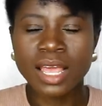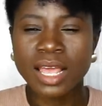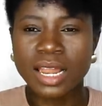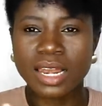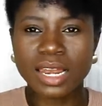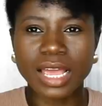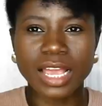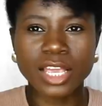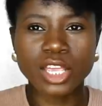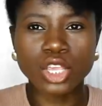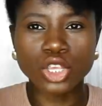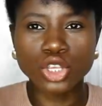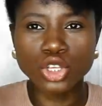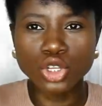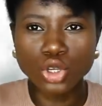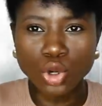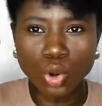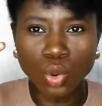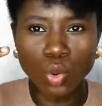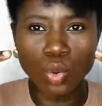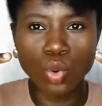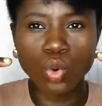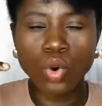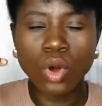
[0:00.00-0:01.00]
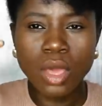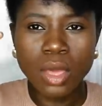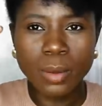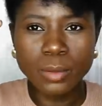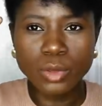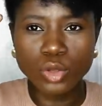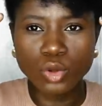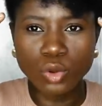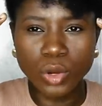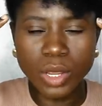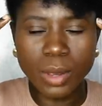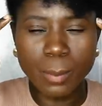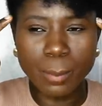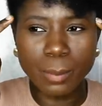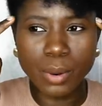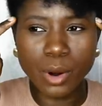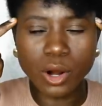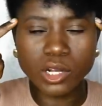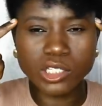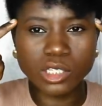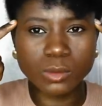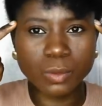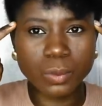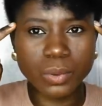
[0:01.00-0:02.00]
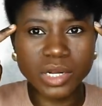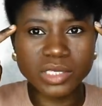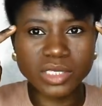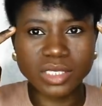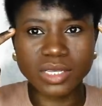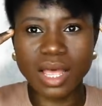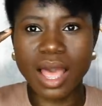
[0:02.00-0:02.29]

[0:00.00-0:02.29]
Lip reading: Like you doing boss braids,